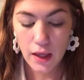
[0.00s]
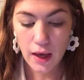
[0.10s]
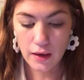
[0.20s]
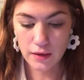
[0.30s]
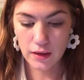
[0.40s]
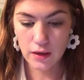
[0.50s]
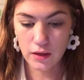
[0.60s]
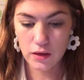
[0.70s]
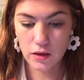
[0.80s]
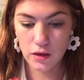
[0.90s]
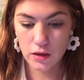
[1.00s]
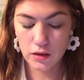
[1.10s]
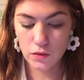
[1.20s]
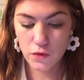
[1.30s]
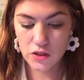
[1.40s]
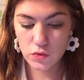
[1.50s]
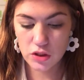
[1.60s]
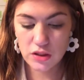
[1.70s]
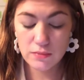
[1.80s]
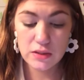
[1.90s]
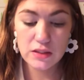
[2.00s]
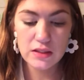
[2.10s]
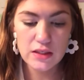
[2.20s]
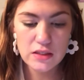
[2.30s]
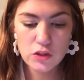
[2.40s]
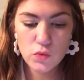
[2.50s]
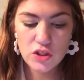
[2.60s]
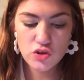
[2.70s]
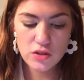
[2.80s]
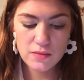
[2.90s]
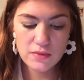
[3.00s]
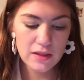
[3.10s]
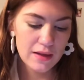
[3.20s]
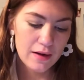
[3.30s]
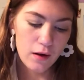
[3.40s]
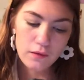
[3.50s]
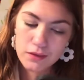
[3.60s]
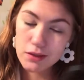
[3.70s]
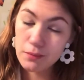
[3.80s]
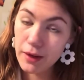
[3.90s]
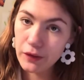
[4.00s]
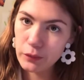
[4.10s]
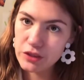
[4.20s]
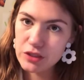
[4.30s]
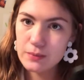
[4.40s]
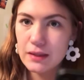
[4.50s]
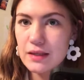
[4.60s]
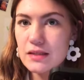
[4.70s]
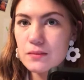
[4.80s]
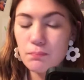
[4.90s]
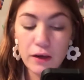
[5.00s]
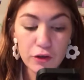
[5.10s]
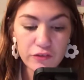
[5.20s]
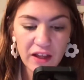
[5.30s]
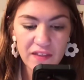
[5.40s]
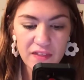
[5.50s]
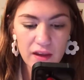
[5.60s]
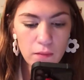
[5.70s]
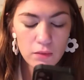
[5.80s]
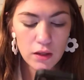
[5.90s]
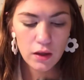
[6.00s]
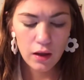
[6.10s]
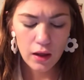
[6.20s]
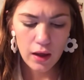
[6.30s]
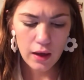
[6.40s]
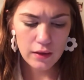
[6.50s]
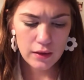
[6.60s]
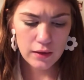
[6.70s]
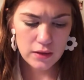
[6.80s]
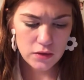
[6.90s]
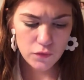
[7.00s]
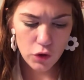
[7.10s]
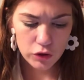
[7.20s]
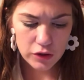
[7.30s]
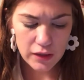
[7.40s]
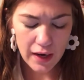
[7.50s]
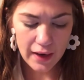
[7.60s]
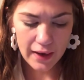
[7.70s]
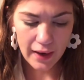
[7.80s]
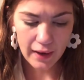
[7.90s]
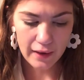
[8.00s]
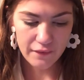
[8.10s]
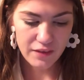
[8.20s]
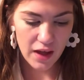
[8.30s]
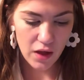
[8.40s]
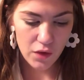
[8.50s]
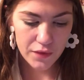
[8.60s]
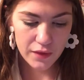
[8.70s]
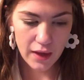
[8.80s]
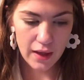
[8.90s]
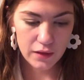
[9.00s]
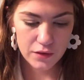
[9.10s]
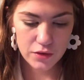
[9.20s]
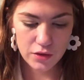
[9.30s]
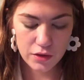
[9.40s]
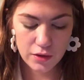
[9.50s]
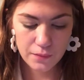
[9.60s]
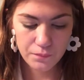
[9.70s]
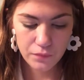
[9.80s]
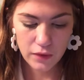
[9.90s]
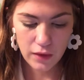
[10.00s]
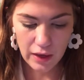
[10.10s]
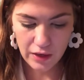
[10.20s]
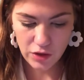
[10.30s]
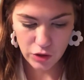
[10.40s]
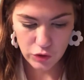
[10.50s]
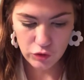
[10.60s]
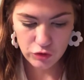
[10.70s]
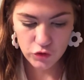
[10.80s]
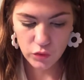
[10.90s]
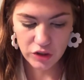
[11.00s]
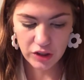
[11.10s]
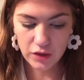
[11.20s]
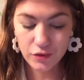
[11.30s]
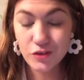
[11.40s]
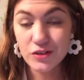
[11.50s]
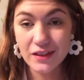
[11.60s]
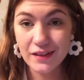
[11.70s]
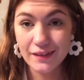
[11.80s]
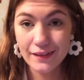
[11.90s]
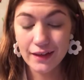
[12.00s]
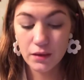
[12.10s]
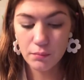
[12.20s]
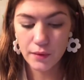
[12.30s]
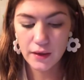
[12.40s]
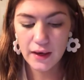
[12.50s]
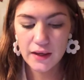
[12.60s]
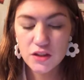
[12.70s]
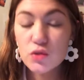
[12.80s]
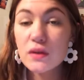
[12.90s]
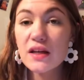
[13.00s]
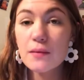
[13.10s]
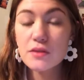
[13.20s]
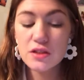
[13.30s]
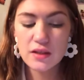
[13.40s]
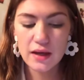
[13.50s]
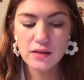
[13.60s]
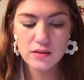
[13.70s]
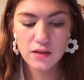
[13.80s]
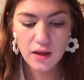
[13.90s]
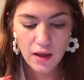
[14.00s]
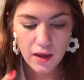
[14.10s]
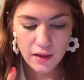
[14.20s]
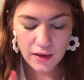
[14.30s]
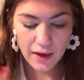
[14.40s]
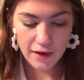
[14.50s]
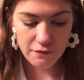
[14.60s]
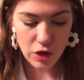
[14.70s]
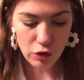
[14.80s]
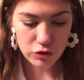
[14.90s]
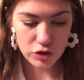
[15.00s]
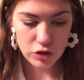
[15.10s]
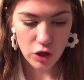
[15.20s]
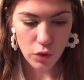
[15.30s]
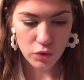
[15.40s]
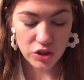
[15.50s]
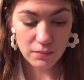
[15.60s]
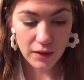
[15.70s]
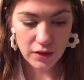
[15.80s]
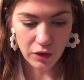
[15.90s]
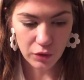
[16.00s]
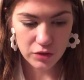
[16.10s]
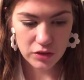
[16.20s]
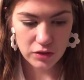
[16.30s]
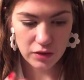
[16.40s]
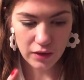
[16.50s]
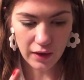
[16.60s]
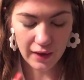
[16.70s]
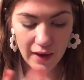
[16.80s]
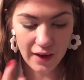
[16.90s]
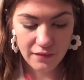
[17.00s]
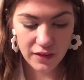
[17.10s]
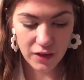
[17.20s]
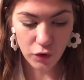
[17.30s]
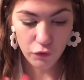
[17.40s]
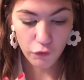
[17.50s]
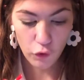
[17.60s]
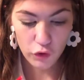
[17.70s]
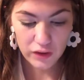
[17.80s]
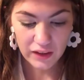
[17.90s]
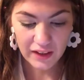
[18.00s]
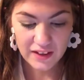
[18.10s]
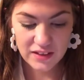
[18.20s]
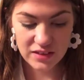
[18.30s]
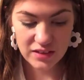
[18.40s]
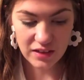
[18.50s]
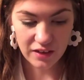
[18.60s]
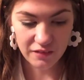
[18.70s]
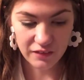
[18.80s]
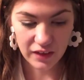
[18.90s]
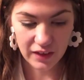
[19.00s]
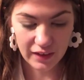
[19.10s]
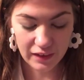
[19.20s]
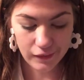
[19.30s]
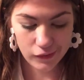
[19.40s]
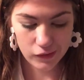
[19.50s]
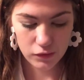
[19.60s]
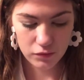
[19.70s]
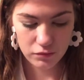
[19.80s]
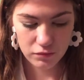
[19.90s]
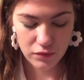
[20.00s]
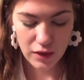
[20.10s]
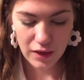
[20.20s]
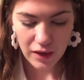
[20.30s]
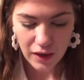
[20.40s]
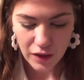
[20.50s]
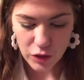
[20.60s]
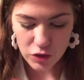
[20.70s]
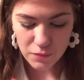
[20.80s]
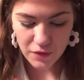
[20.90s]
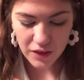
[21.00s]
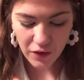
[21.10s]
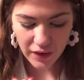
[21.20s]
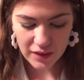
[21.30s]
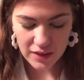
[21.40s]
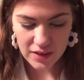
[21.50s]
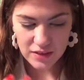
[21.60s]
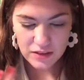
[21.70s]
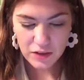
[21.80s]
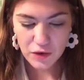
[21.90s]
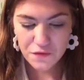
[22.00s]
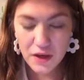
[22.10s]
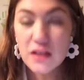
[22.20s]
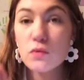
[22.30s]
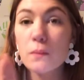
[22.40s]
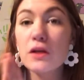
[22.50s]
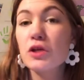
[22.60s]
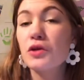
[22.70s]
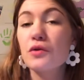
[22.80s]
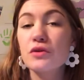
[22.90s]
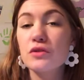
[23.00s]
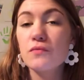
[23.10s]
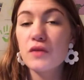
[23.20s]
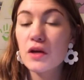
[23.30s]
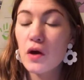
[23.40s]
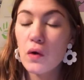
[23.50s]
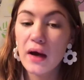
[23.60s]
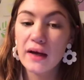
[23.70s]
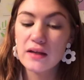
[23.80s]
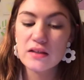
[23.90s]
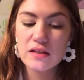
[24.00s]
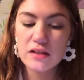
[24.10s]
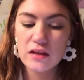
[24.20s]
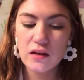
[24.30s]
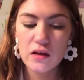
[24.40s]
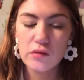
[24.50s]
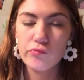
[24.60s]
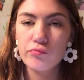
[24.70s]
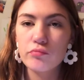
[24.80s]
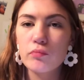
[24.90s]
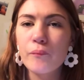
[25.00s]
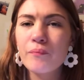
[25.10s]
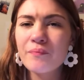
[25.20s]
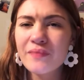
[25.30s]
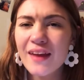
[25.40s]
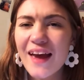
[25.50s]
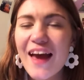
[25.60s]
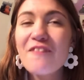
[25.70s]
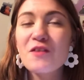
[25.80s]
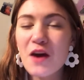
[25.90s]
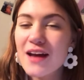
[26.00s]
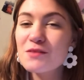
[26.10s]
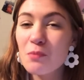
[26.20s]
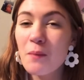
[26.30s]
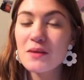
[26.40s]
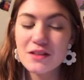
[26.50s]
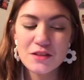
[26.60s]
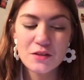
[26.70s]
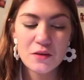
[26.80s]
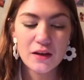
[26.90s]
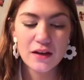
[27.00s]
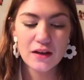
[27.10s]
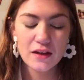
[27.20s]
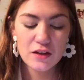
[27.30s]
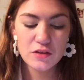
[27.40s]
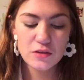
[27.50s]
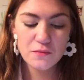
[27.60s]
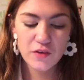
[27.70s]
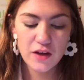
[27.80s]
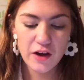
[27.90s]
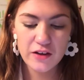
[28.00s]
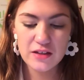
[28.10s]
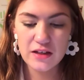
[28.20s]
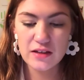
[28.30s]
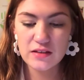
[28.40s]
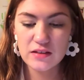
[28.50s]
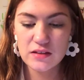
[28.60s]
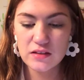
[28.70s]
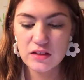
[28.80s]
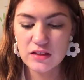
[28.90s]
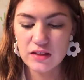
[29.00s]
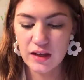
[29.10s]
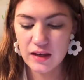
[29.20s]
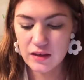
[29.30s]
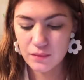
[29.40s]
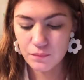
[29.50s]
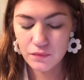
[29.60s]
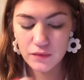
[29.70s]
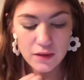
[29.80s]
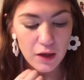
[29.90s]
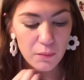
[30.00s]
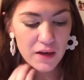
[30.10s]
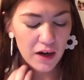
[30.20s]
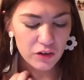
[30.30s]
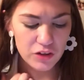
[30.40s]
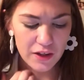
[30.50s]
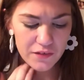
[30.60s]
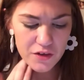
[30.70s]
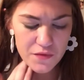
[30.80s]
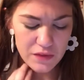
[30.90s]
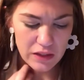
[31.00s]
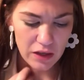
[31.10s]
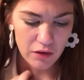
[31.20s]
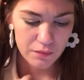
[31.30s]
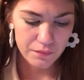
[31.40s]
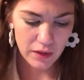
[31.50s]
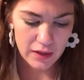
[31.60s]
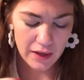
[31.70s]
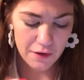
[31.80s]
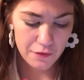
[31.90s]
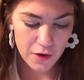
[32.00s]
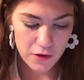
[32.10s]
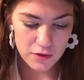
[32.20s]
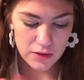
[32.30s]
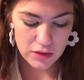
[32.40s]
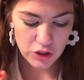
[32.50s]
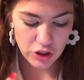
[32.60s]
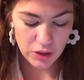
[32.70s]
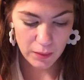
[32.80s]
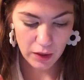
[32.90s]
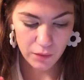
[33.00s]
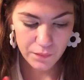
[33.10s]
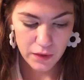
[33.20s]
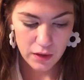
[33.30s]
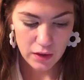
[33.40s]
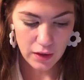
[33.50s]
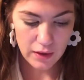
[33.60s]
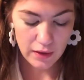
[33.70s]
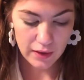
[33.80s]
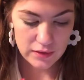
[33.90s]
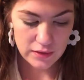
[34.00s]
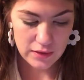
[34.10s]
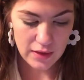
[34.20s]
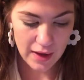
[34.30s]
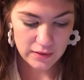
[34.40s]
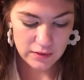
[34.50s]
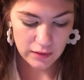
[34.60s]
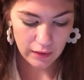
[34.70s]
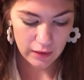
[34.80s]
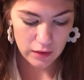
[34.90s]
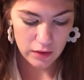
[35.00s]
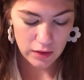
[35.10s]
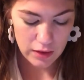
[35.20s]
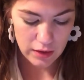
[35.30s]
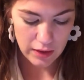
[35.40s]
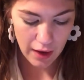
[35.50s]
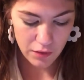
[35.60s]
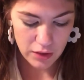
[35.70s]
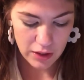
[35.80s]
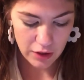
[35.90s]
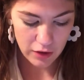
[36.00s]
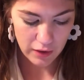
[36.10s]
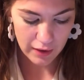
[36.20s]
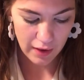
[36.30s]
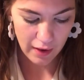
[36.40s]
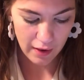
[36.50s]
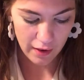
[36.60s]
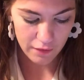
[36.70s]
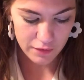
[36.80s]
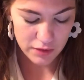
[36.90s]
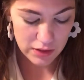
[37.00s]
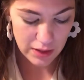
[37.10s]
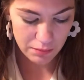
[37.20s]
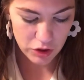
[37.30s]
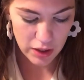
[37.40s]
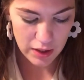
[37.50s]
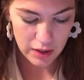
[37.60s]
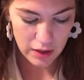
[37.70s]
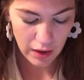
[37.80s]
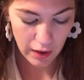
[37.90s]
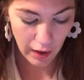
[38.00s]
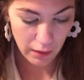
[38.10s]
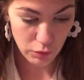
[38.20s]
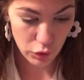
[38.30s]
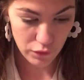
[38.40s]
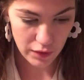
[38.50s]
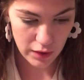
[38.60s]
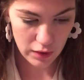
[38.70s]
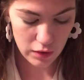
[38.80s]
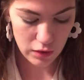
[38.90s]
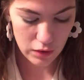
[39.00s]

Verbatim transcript: And then, and this Widgetsmith says Sweet Dreams. And then obviously my other Widgetsmith is butterfly themed. And then this folder, I have health, calendar, and news, which I don't use any of that. But I just want to keep it just in case. Then I have notes, which in my notes, I have like a full list of like YouTube video ideas. So if you guys want me to do YouTube video idea if you guys want me to do YouTube video ideas, just like tell me and I'll do that for a video. And then I have photos and then Gmail. And that's that slide. And then down here I have Snapchat, iMovie.